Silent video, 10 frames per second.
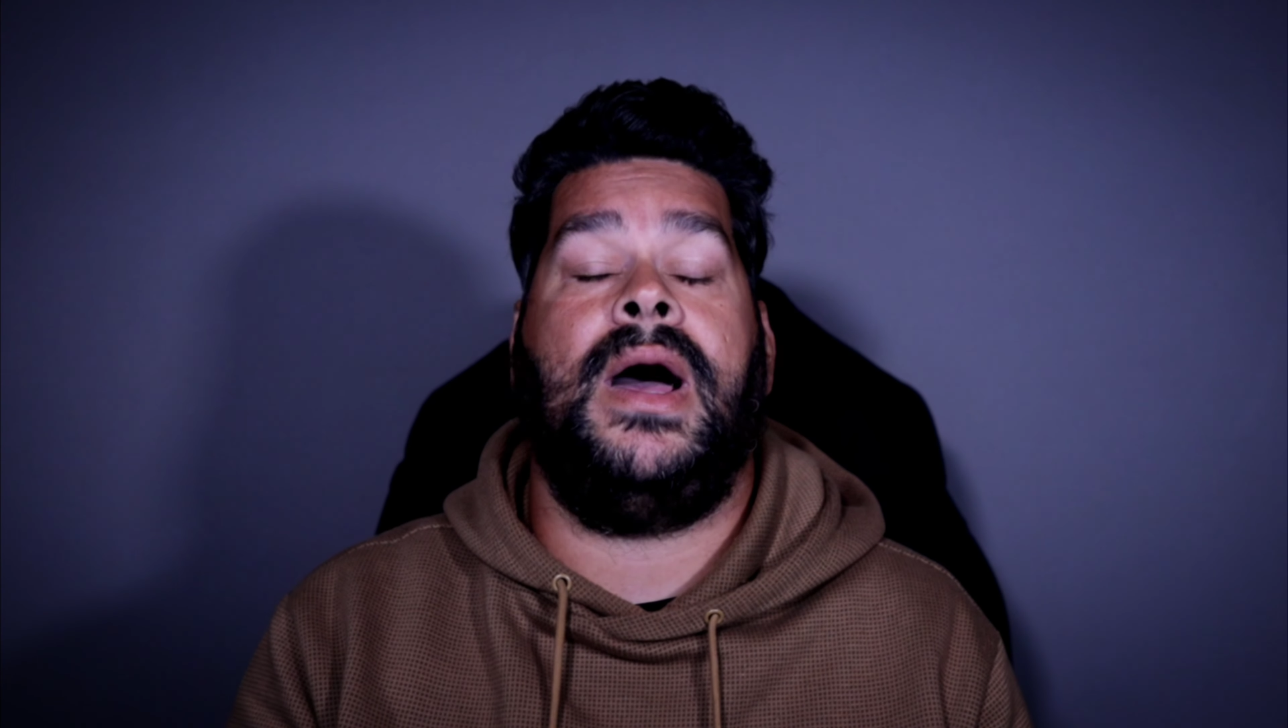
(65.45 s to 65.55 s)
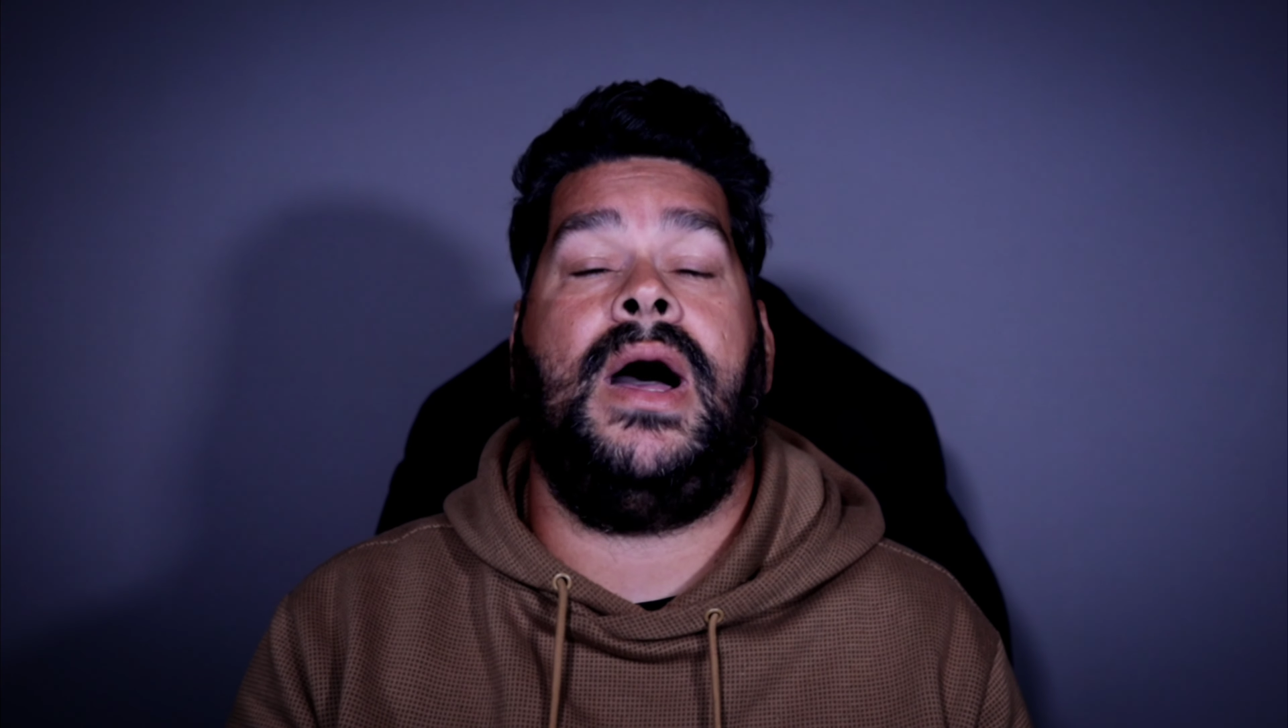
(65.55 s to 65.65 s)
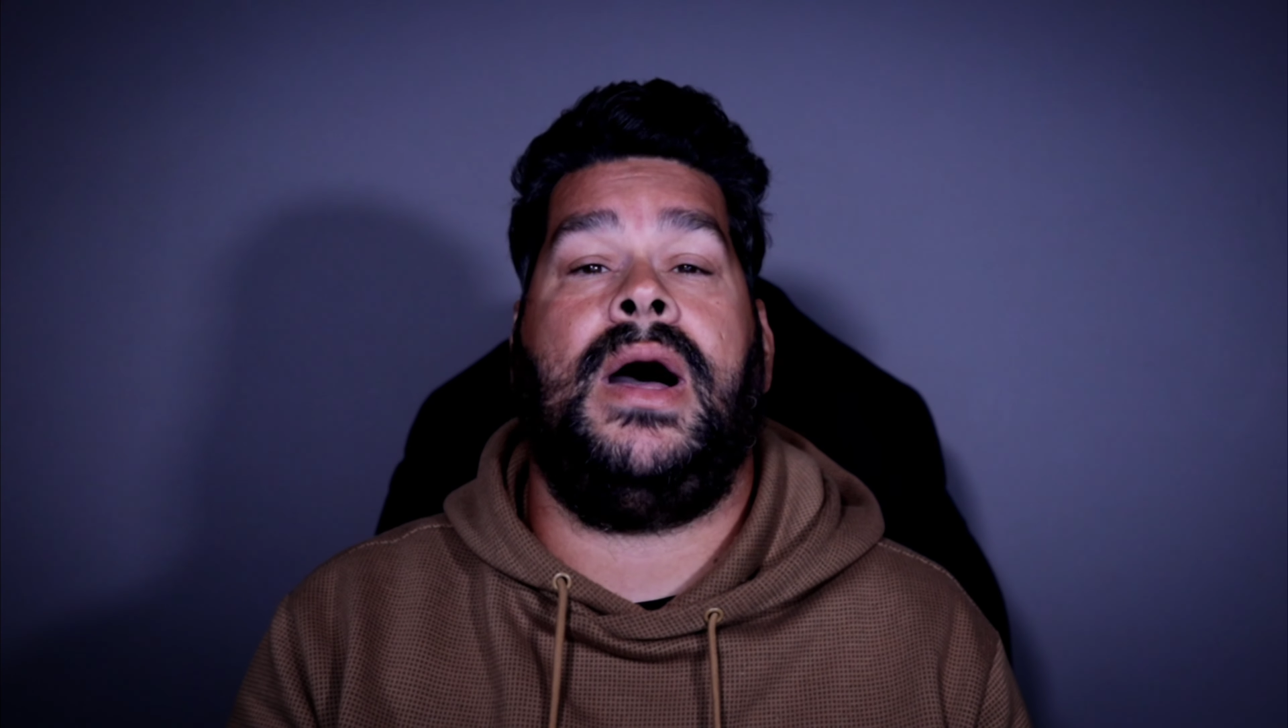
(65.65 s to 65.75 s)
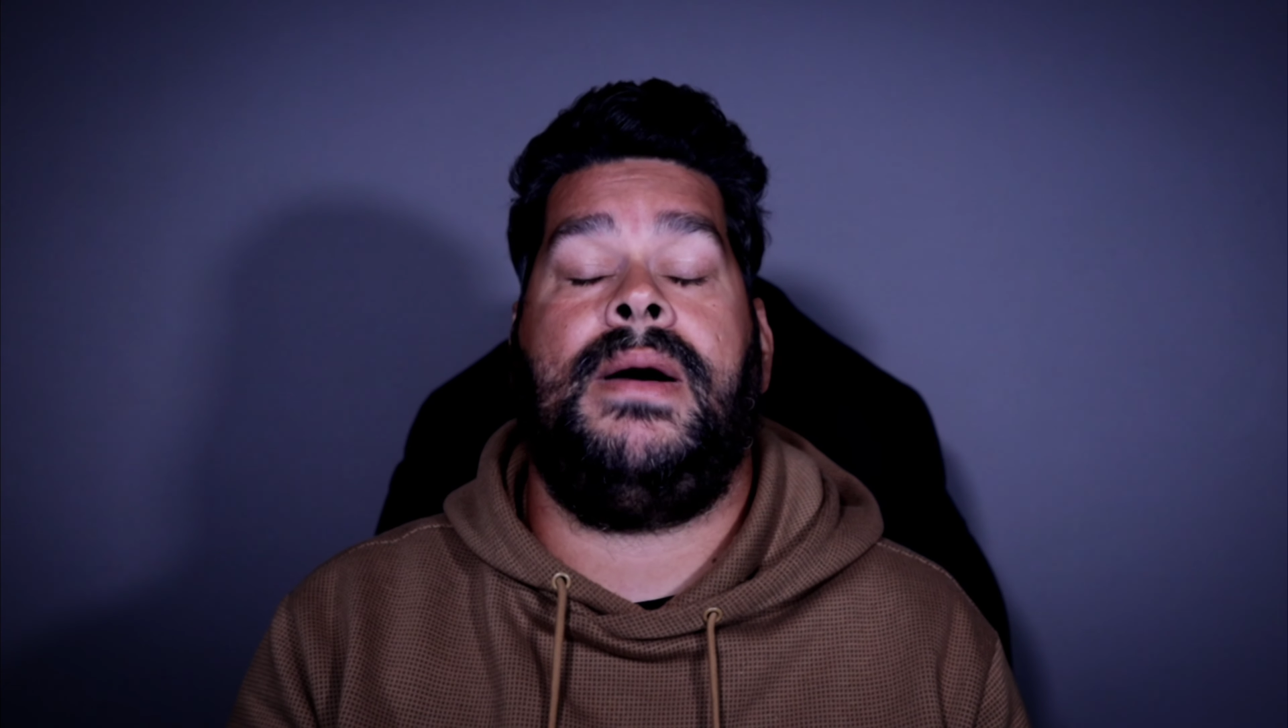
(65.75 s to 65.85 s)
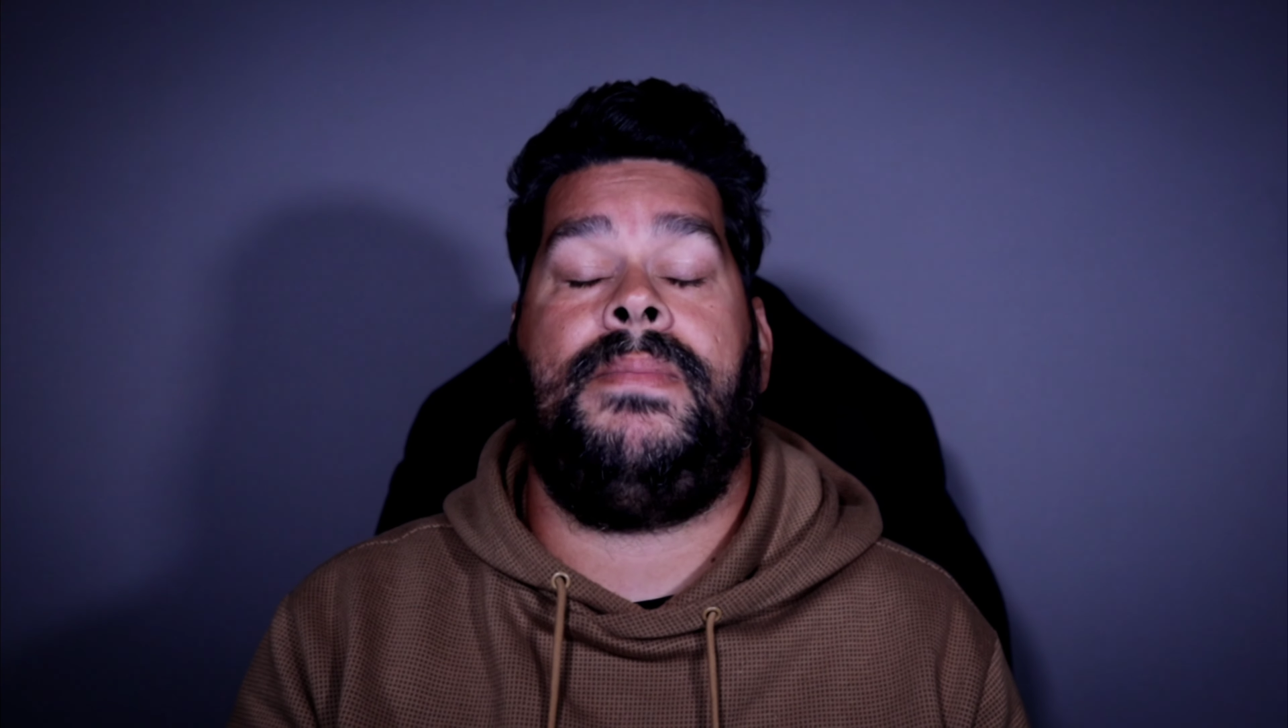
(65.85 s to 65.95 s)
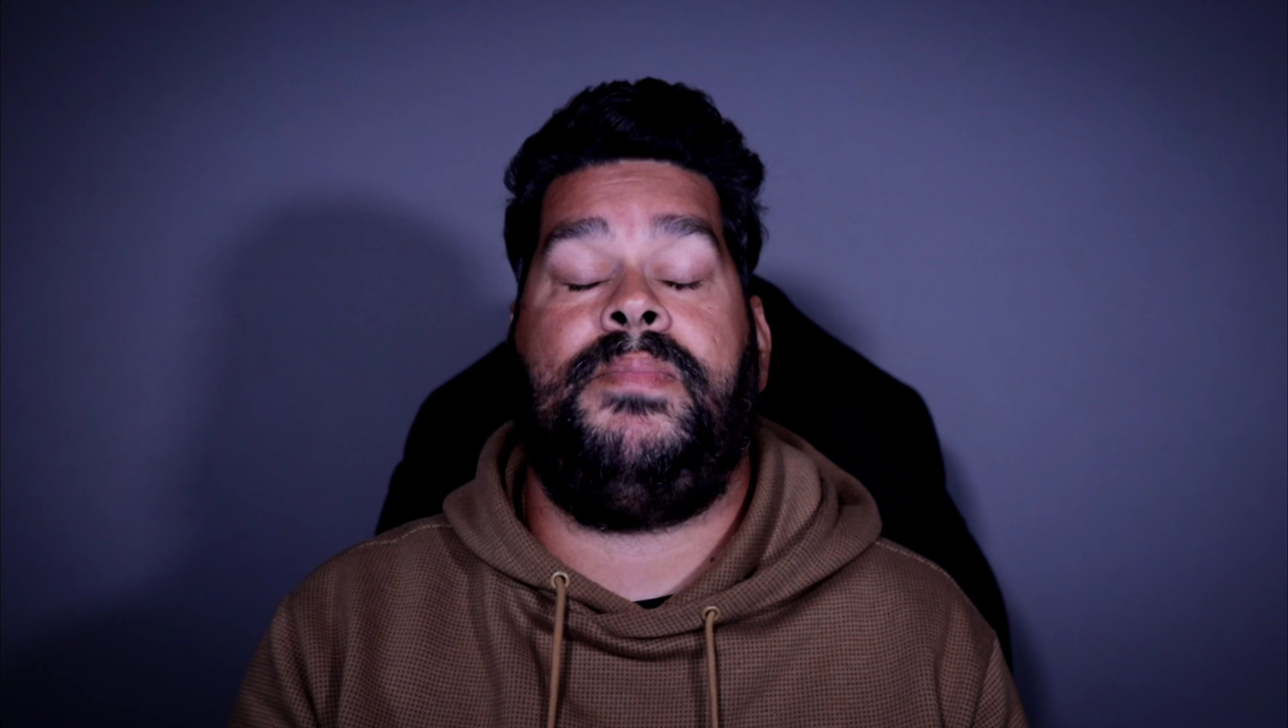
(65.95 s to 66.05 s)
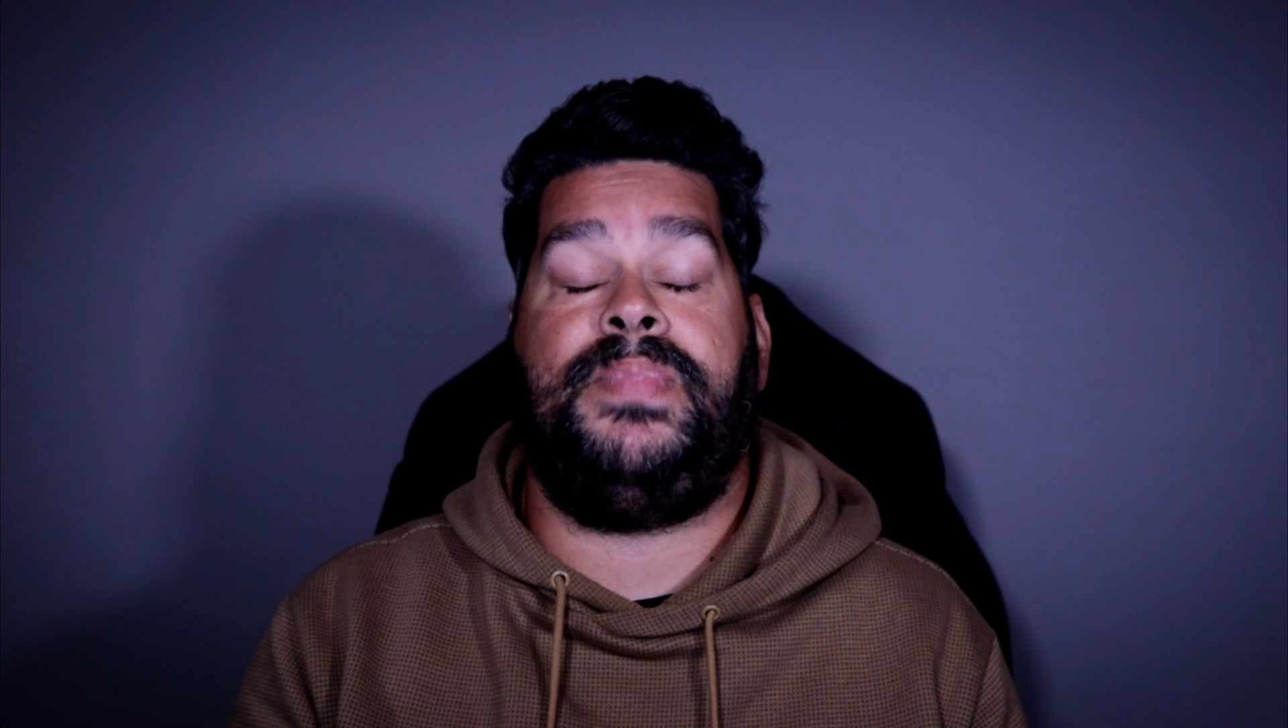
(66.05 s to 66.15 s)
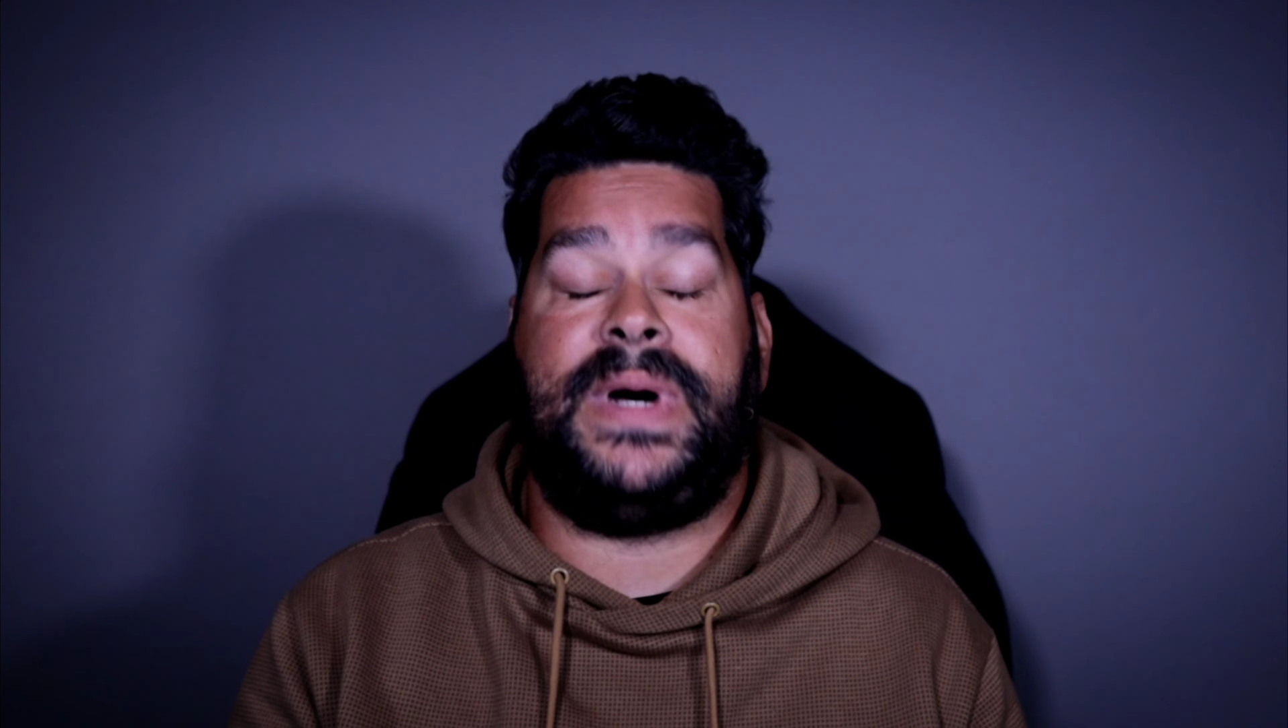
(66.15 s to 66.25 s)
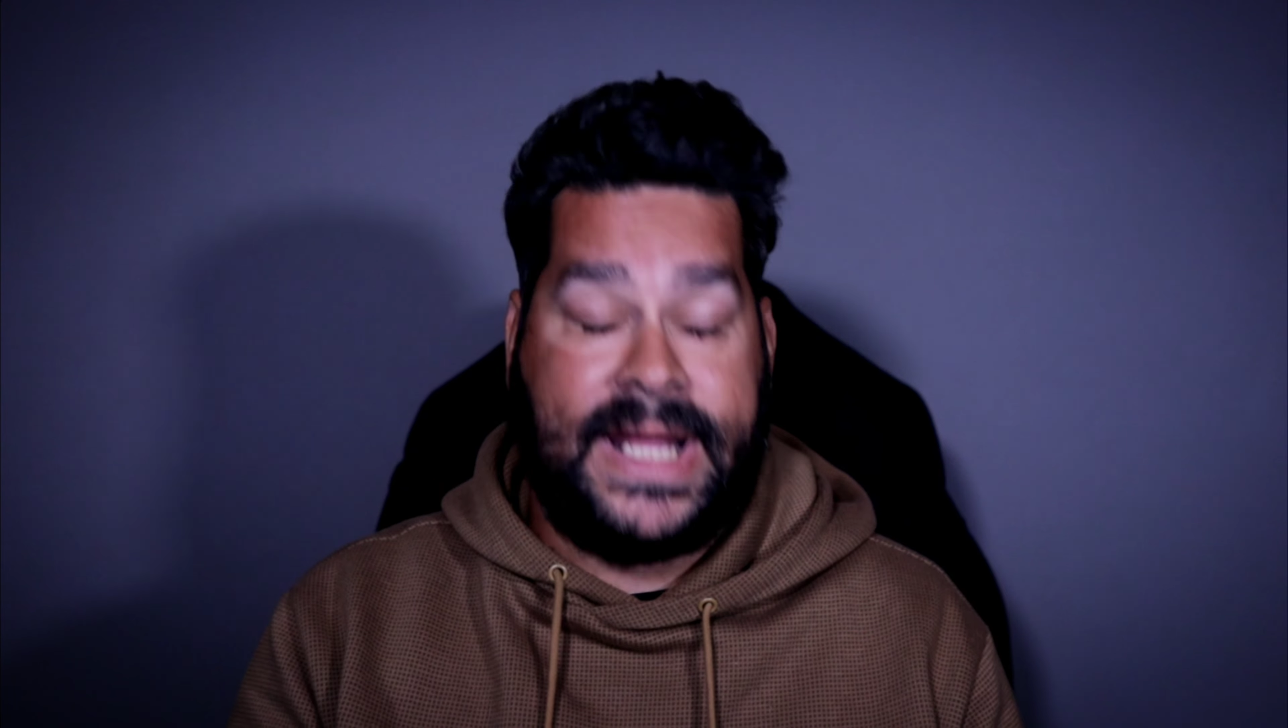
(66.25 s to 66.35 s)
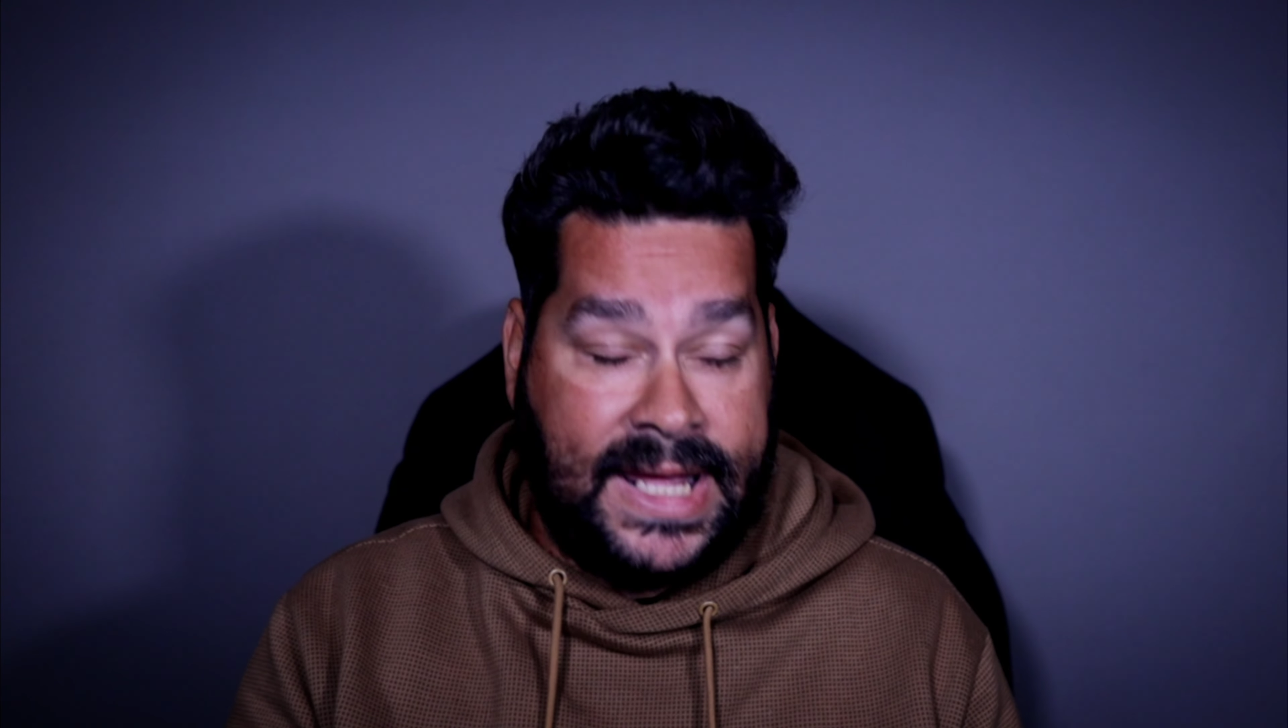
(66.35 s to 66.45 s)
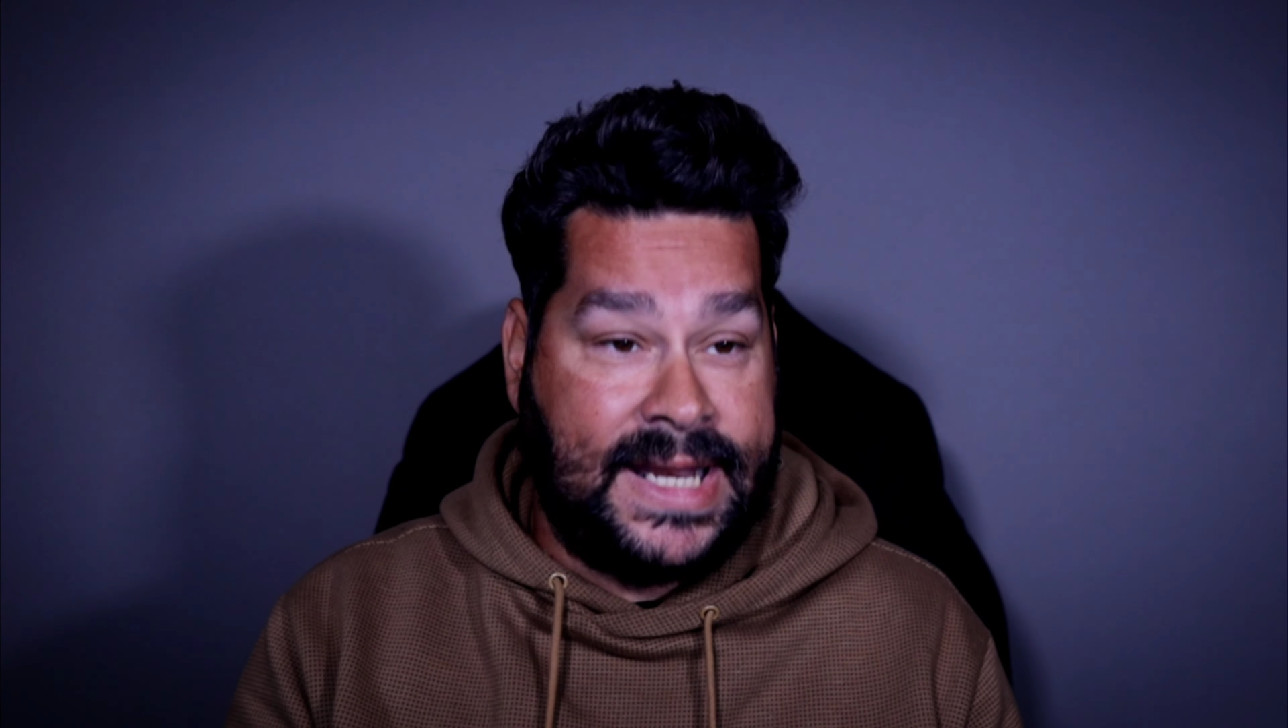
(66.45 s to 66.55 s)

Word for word: uh, but